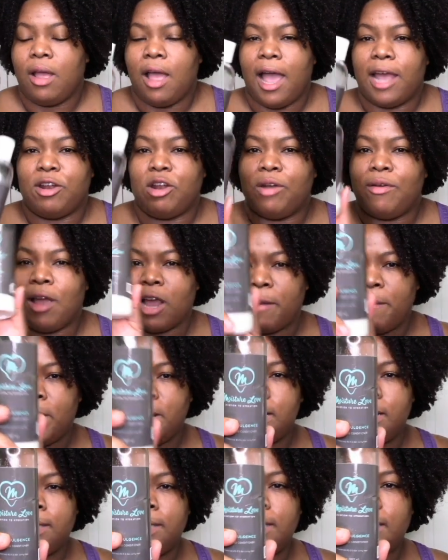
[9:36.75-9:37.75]
I don't
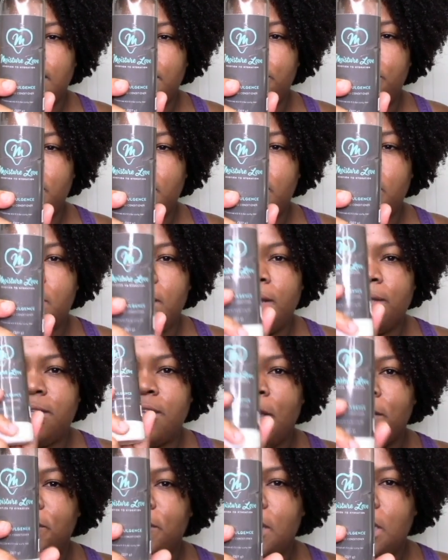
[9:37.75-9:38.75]
recommend it as a leave-in, but I
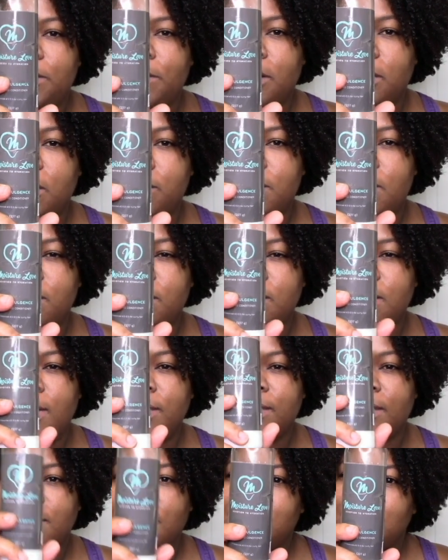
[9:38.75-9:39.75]
definitely recommend it
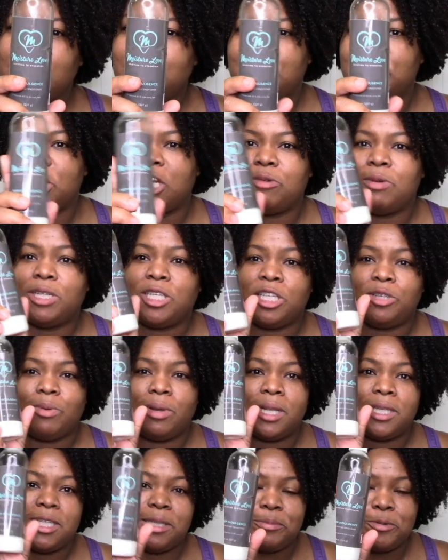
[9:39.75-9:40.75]
as a conditioner, which is
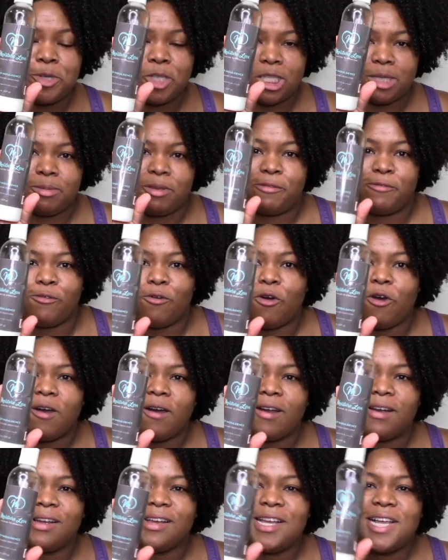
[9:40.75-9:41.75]
what it's supposed to be
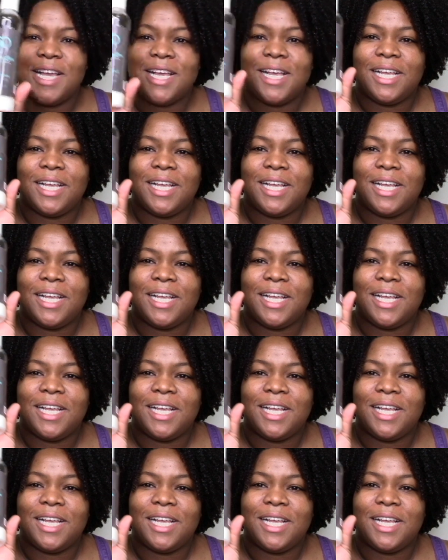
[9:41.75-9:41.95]
for.